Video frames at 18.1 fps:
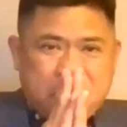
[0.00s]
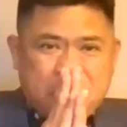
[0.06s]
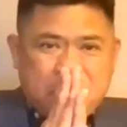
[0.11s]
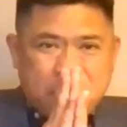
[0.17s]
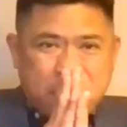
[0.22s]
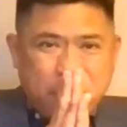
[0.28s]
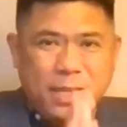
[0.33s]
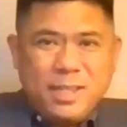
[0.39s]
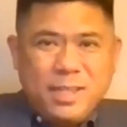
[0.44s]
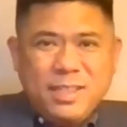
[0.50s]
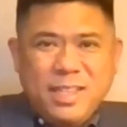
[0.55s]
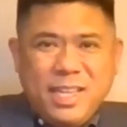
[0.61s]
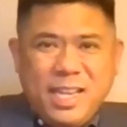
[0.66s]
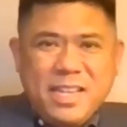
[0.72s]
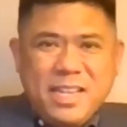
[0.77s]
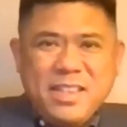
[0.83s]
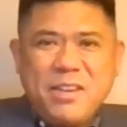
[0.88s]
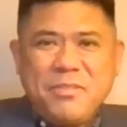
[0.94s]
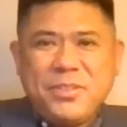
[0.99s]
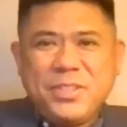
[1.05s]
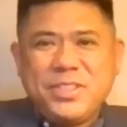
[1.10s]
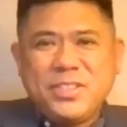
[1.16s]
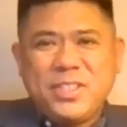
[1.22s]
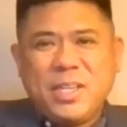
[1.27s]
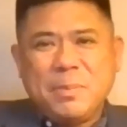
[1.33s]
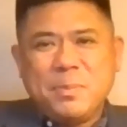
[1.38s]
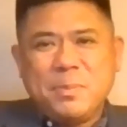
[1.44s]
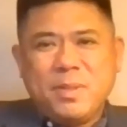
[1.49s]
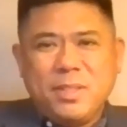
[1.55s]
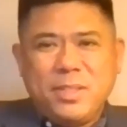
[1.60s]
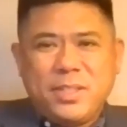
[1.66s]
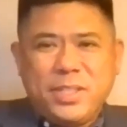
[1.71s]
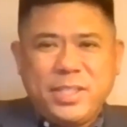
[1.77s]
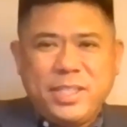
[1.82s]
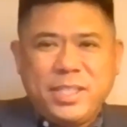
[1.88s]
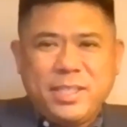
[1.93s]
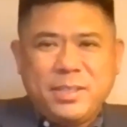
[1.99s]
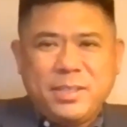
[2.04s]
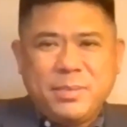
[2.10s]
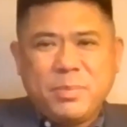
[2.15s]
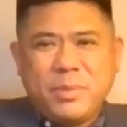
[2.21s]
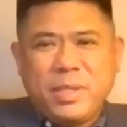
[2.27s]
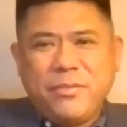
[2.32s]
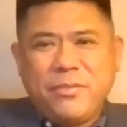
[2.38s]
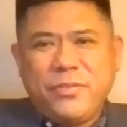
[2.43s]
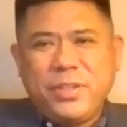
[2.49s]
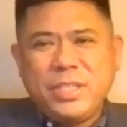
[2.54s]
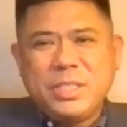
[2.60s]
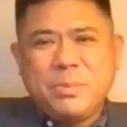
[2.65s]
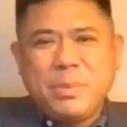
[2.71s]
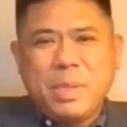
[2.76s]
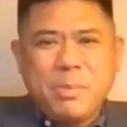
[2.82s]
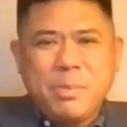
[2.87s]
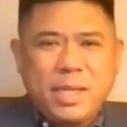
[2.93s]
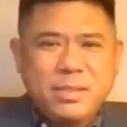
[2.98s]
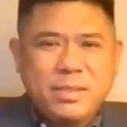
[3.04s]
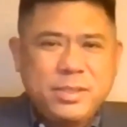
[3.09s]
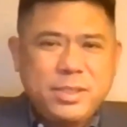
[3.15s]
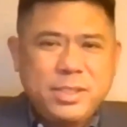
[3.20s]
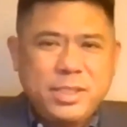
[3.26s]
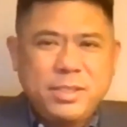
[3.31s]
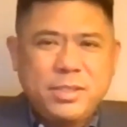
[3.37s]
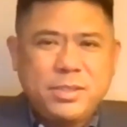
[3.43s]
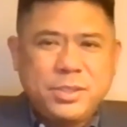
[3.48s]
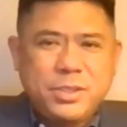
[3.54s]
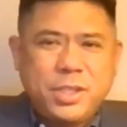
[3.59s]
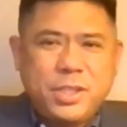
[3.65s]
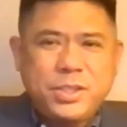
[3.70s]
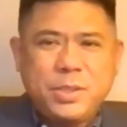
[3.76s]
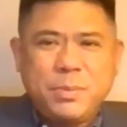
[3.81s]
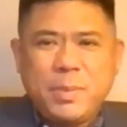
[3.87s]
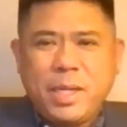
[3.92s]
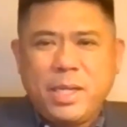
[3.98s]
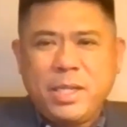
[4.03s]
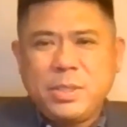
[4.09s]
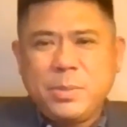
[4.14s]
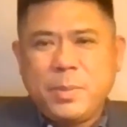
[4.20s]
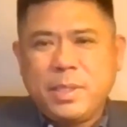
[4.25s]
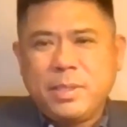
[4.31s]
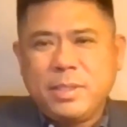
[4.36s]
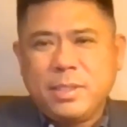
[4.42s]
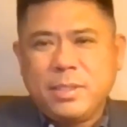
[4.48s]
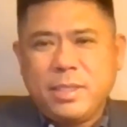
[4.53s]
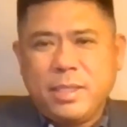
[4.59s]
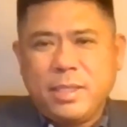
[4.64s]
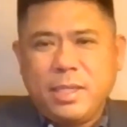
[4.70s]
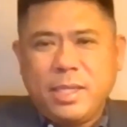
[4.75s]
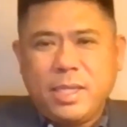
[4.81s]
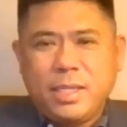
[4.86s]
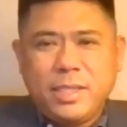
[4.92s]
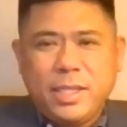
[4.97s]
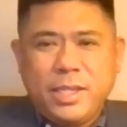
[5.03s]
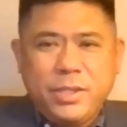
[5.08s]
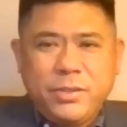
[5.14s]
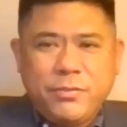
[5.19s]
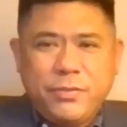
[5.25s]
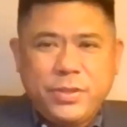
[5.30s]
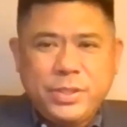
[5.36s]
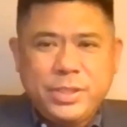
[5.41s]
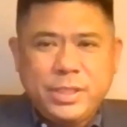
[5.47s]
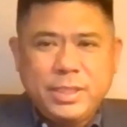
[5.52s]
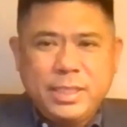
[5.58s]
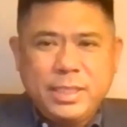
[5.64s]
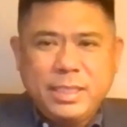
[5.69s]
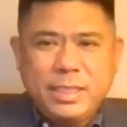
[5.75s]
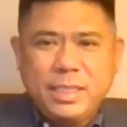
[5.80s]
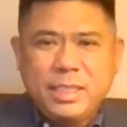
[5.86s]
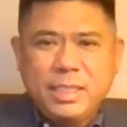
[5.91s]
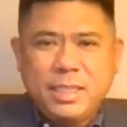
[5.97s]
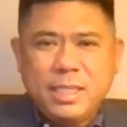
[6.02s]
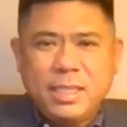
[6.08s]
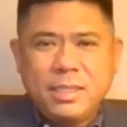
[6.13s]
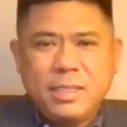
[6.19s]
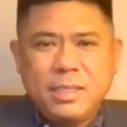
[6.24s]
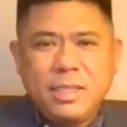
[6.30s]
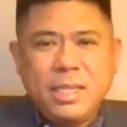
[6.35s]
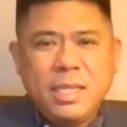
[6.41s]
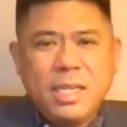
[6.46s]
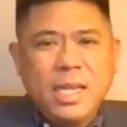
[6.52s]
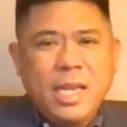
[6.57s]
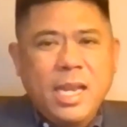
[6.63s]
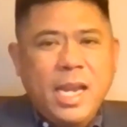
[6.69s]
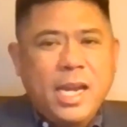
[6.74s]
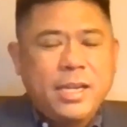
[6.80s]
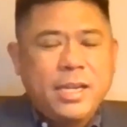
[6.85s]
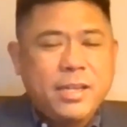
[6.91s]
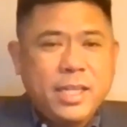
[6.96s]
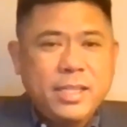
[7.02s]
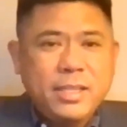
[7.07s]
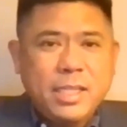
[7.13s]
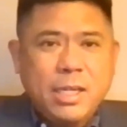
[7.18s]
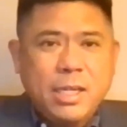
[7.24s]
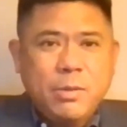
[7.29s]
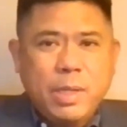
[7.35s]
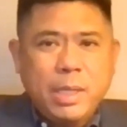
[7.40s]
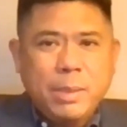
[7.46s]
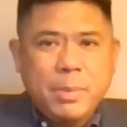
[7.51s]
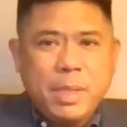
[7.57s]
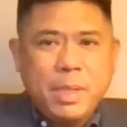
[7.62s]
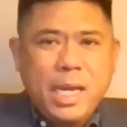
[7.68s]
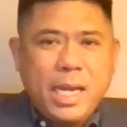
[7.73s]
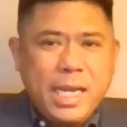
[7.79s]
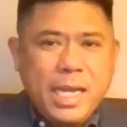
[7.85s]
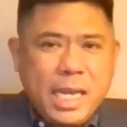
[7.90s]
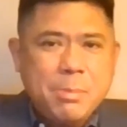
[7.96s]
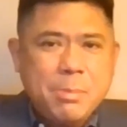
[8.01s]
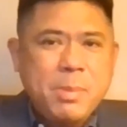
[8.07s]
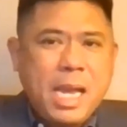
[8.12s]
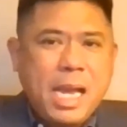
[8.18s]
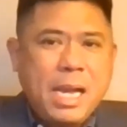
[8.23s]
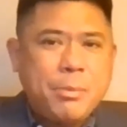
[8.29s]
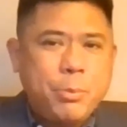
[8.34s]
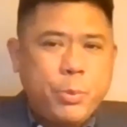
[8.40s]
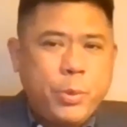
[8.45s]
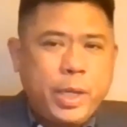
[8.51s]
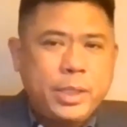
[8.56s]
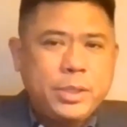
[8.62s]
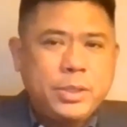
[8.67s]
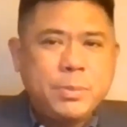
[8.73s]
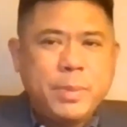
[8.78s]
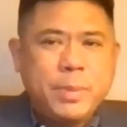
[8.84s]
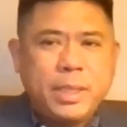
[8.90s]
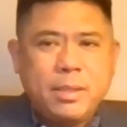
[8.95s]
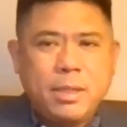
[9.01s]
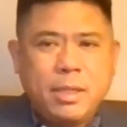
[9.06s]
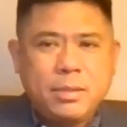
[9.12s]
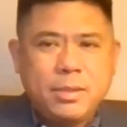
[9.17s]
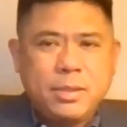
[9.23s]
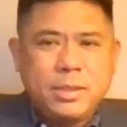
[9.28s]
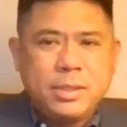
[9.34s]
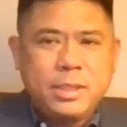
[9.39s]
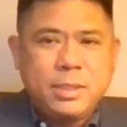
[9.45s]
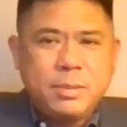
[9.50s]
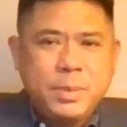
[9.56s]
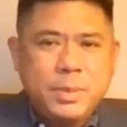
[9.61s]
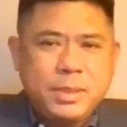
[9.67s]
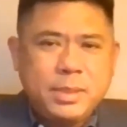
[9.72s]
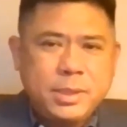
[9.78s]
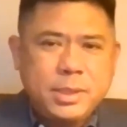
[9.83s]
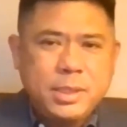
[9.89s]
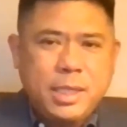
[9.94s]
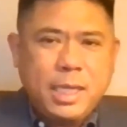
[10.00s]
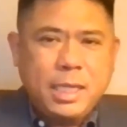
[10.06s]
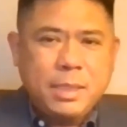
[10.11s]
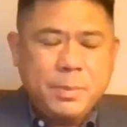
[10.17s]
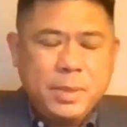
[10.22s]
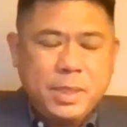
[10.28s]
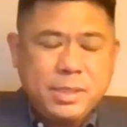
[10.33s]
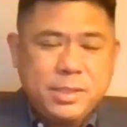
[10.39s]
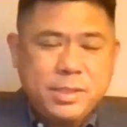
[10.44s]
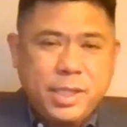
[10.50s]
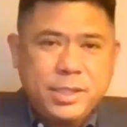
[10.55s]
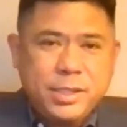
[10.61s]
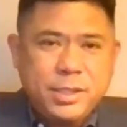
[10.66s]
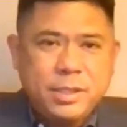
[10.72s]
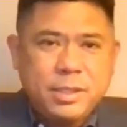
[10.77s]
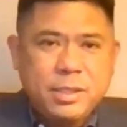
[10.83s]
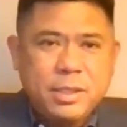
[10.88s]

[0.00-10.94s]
Well, I never stopped learning. I finished my master's in construction management at the university in England, and right now I am halfway to my doctor's in business administration.